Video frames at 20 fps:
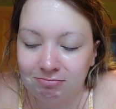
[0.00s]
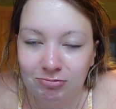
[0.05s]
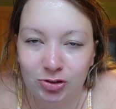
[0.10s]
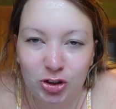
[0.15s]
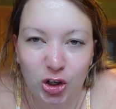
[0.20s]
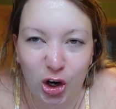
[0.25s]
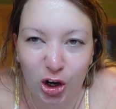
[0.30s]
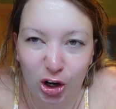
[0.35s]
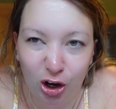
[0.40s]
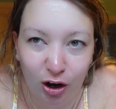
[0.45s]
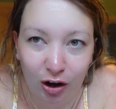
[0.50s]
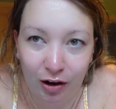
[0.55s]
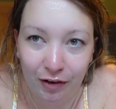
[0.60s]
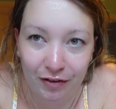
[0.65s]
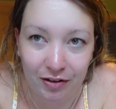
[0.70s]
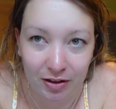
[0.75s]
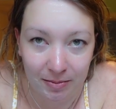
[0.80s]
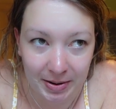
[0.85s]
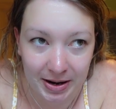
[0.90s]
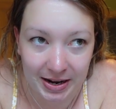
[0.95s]
Not a lot
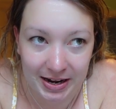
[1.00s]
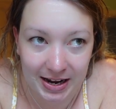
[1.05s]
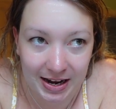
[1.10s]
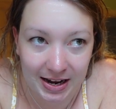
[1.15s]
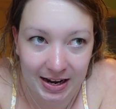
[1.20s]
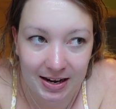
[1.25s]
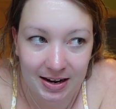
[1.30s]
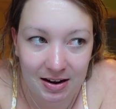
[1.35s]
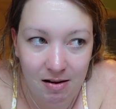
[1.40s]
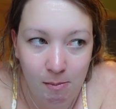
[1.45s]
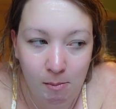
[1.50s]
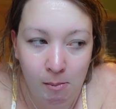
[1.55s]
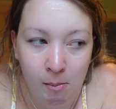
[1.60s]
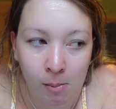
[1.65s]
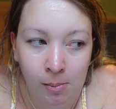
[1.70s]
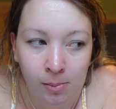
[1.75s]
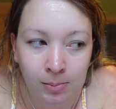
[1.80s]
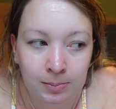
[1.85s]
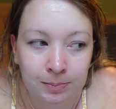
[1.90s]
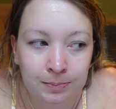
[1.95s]
for the money,
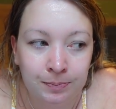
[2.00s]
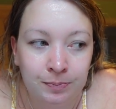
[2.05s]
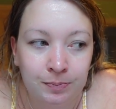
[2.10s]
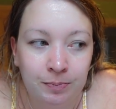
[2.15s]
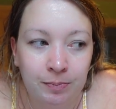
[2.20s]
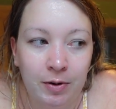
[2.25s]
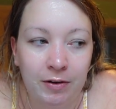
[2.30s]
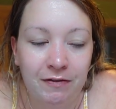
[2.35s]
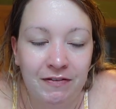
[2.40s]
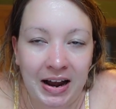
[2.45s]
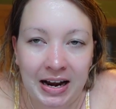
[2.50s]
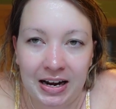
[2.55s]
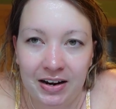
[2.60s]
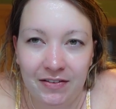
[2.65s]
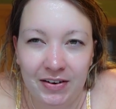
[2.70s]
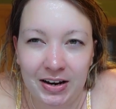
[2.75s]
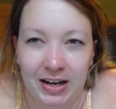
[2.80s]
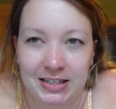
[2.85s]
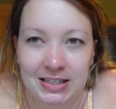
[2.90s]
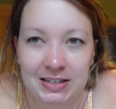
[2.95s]
but
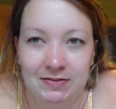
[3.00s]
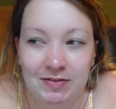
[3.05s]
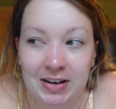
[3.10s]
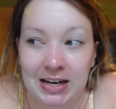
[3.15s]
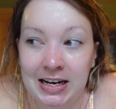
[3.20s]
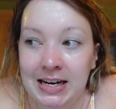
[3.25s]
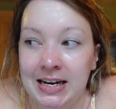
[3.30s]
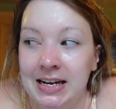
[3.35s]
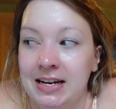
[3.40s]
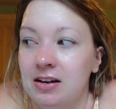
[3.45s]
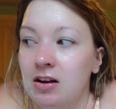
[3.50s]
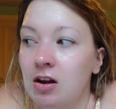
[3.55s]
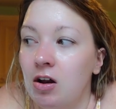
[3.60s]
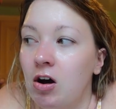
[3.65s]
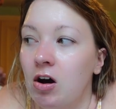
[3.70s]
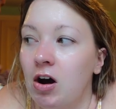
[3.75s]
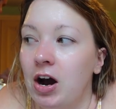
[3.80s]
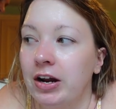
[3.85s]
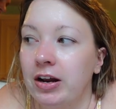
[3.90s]
thankfully I didn't really need a lot.